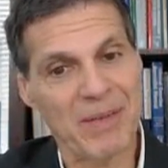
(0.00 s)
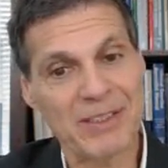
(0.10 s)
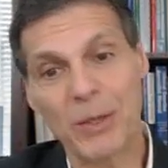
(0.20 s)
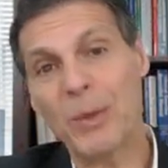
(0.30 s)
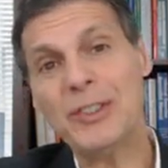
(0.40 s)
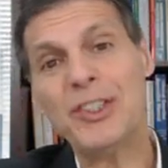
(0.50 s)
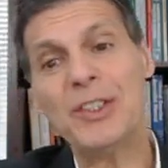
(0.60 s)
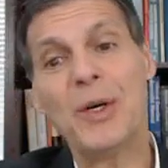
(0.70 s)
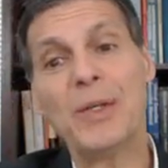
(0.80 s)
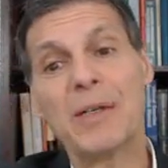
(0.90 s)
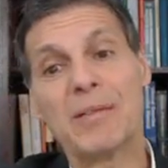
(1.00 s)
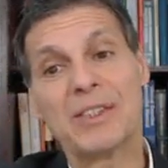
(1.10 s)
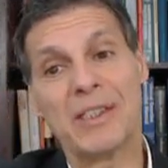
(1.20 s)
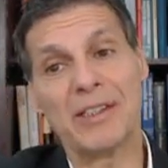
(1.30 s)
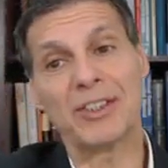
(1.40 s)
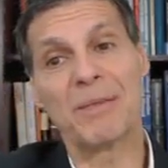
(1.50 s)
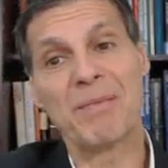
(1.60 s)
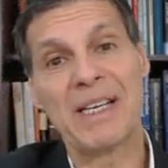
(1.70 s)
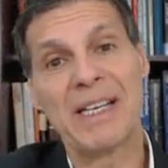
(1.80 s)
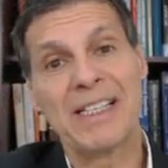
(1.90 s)
So once you know your results,
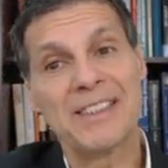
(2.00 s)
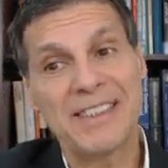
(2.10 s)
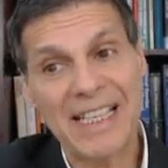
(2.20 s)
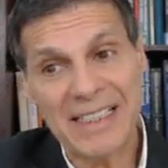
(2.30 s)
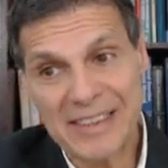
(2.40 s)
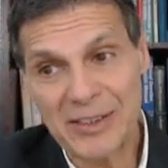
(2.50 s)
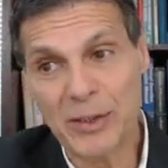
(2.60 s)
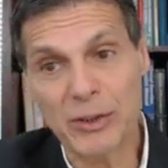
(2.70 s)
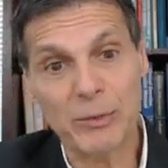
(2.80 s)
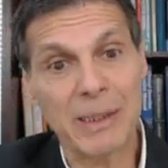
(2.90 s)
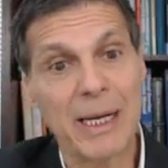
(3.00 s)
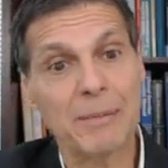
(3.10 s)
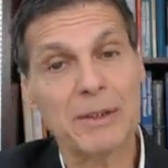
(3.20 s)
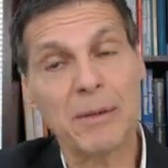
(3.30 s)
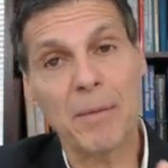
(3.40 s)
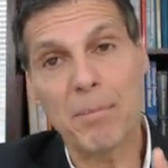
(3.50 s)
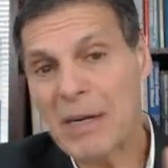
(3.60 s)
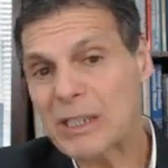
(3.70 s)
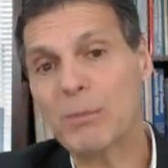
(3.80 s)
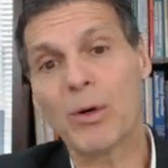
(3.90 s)
setting these goals becomes
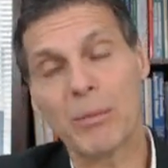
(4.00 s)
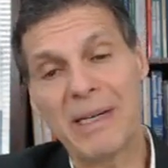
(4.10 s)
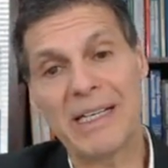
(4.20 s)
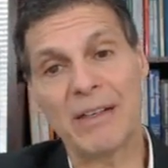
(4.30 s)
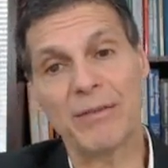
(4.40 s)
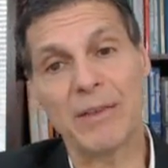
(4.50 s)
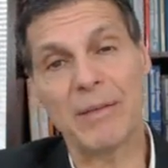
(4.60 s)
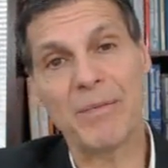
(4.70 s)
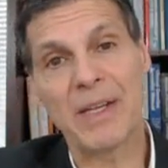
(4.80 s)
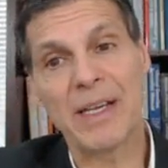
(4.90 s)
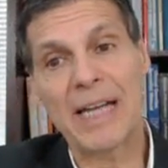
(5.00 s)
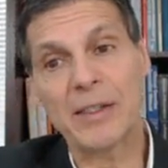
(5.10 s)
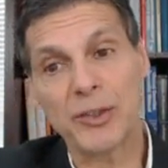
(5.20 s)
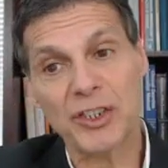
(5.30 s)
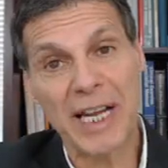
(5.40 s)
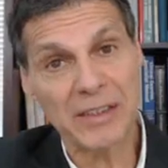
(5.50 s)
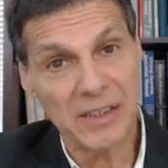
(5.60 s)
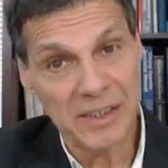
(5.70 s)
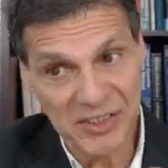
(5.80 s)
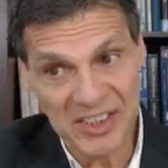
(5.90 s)
much more meaningful, and your
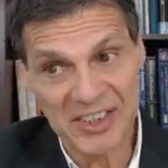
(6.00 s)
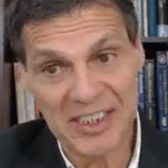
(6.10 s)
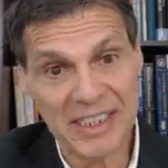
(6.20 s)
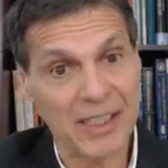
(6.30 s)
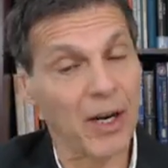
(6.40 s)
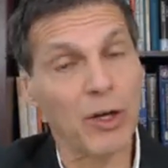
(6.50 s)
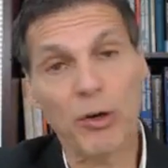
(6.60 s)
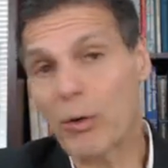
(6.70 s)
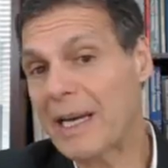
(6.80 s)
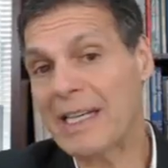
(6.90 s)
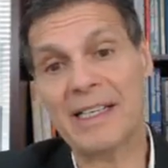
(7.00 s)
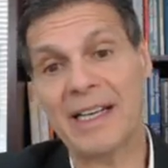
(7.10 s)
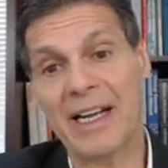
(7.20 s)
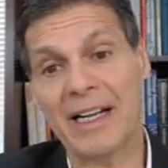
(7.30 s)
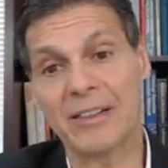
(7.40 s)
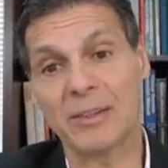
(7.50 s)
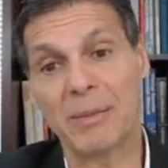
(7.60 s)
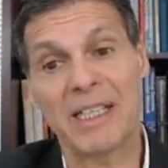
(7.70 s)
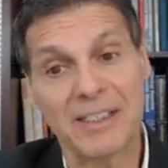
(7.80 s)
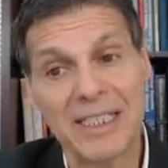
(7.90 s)
chances of succeeding are greatly enhanced
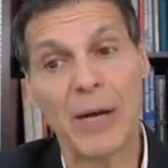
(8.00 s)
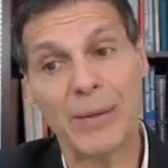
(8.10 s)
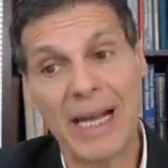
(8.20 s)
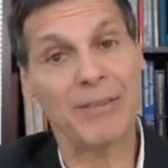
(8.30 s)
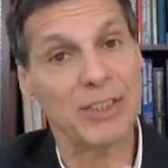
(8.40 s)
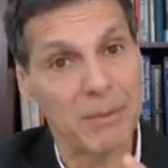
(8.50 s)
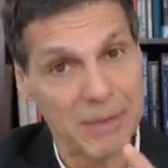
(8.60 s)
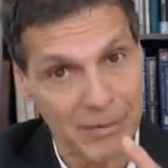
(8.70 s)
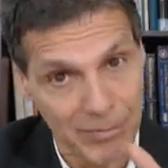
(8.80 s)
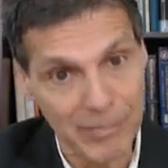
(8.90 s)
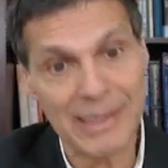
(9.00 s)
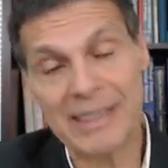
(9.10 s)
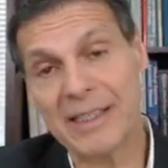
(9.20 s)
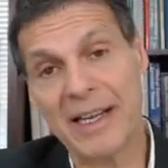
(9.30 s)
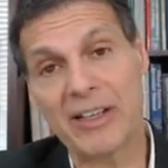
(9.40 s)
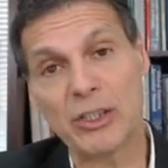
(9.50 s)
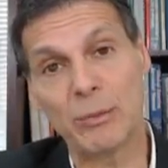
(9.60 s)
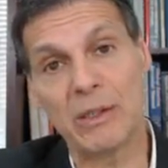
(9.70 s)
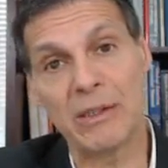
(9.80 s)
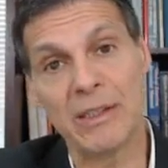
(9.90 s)
because now you have something really
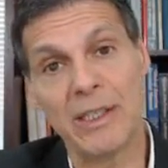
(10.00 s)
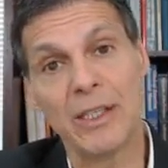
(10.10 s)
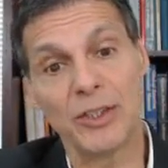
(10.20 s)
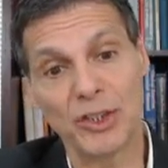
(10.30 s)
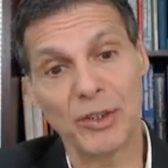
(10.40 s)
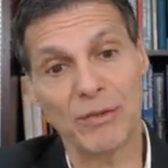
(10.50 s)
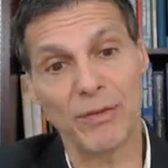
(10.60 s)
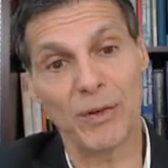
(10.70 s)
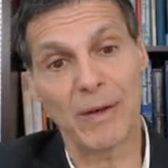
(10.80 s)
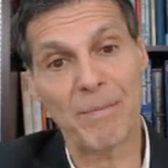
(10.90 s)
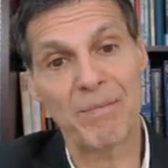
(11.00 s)
tangible to shoot for.